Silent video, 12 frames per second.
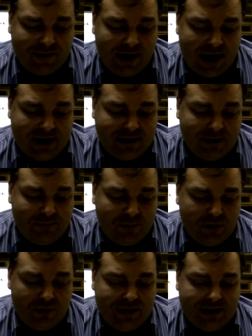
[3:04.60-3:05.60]
navy
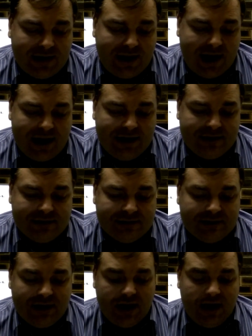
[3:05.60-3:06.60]
blue
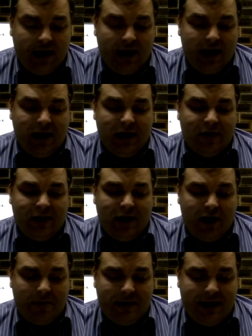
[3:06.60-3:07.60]
indicators.
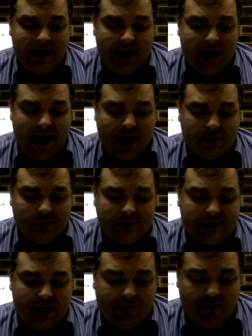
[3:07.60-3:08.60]
The Omega
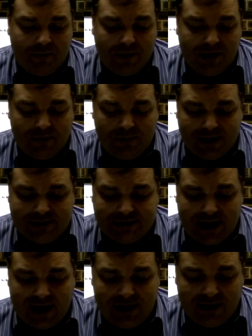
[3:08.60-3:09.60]
Aquaterra being my
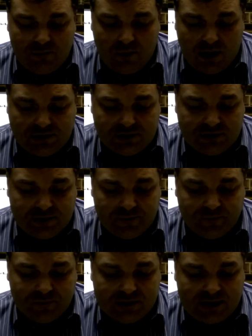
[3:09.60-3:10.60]
daily watch
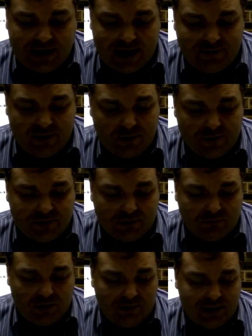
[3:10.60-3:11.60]
together with
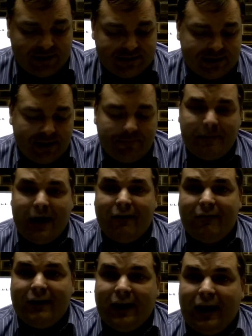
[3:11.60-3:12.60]
the Rolex
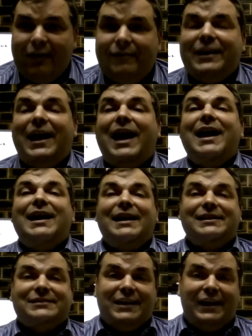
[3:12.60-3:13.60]
Submariner. Okay,
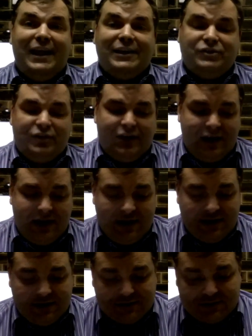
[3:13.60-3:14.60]
his collection
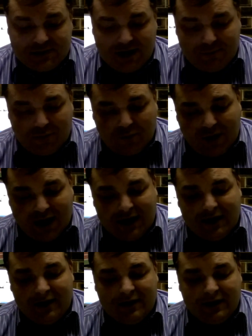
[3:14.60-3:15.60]
is number
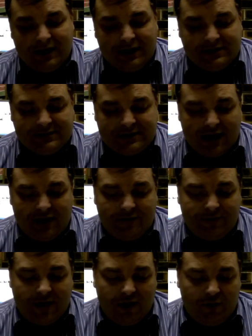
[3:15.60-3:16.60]
one, the
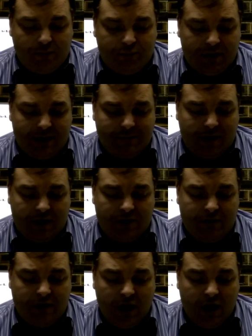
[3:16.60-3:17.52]
Zenith El Primo